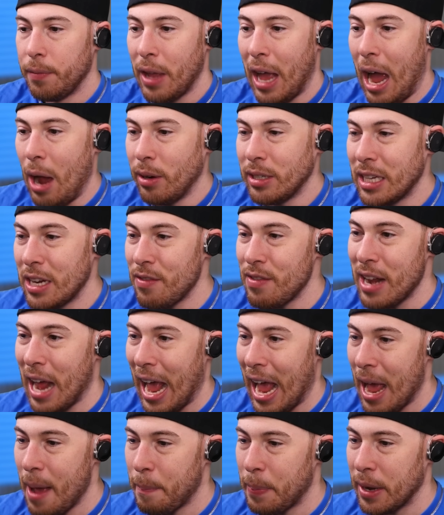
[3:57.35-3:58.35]
How does that even
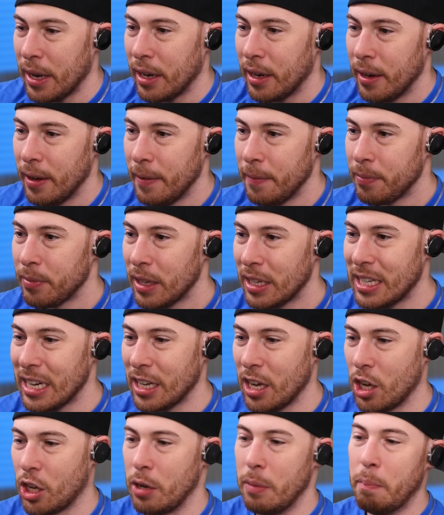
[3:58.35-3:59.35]
happen? It's
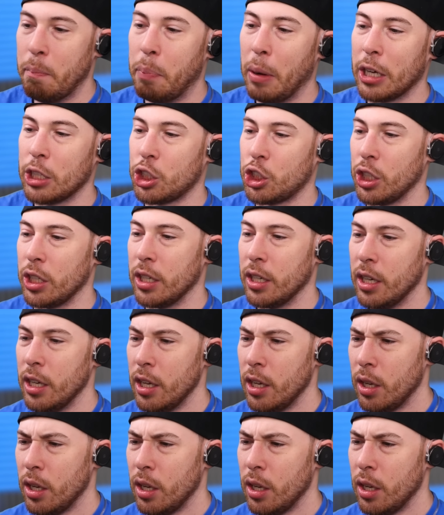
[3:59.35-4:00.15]
like a combustion.